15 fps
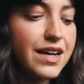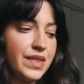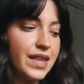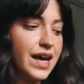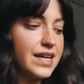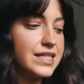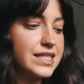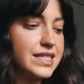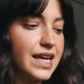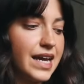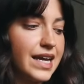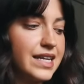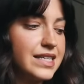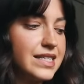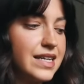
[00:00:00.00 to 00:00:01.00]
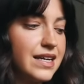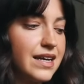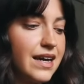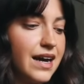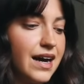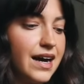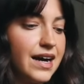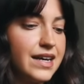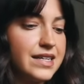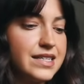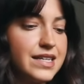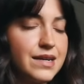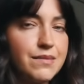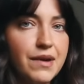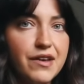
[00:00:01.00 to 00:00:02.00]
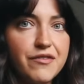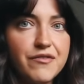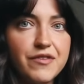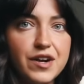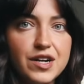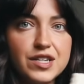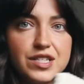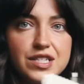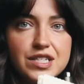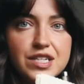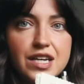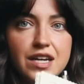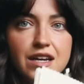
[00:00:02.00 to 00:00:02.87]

Last night I did my first,